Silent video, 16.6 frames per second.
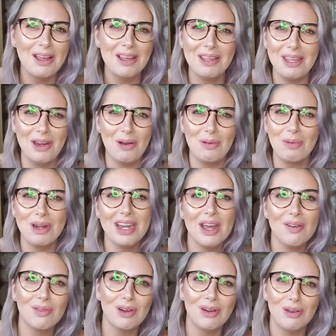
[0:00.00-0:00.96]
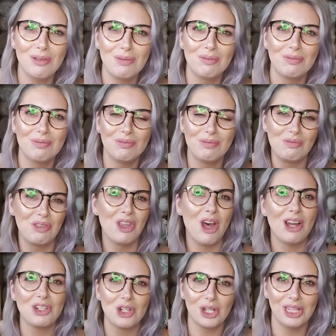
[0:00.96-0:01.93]
you know, would never
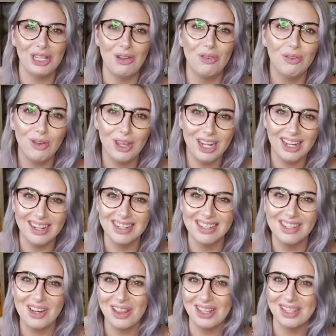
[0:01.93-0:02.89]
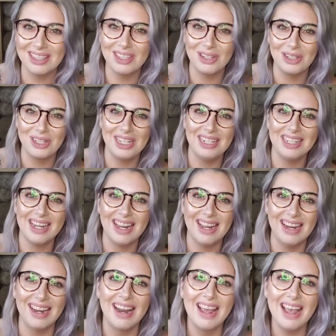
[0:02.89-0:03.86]
logically fit into this cookie
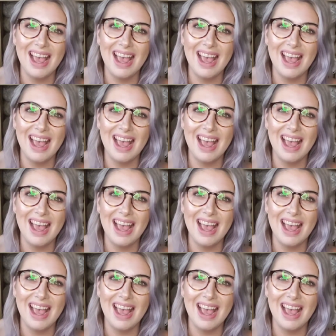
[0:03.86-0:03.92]
tin,